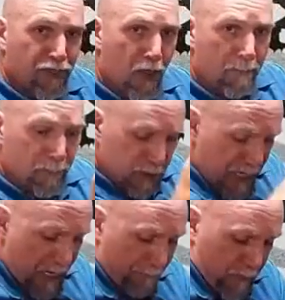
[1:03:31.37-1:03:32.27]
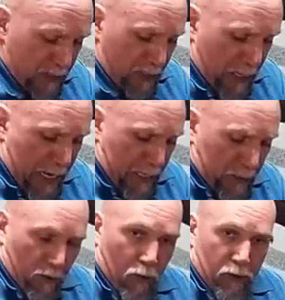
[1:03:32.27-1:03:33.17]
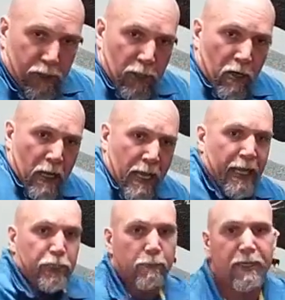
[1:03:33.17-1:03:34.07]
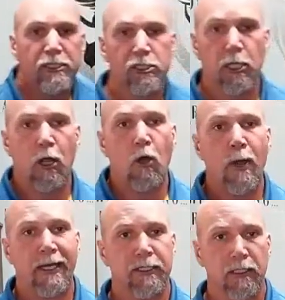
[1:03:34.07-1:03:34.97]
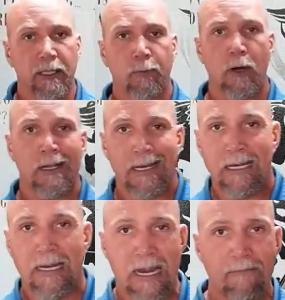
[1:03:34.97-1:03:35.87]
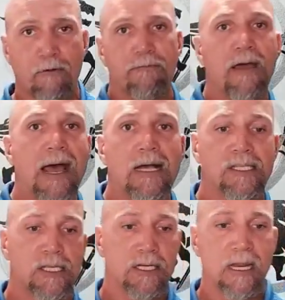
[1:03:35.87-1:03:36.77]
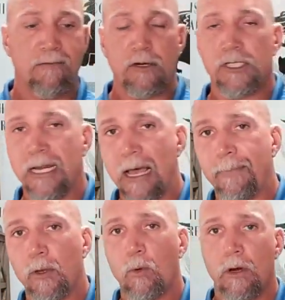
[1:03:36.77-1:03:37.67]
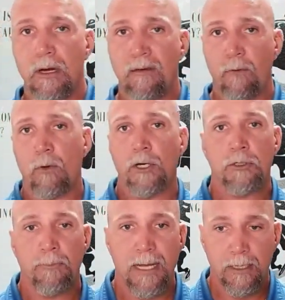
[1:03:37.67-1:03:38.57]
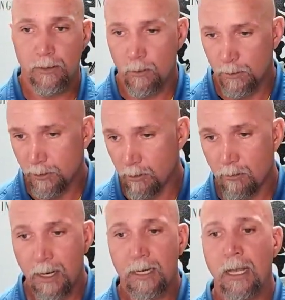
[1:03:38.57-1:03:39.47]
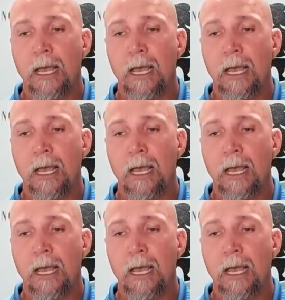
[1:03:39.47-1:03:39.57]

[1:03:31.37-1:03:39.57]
Thumb check the slide to the holster. It should be slow and deliberate, never fast, never snappy. We're never rushing back to the holster, right?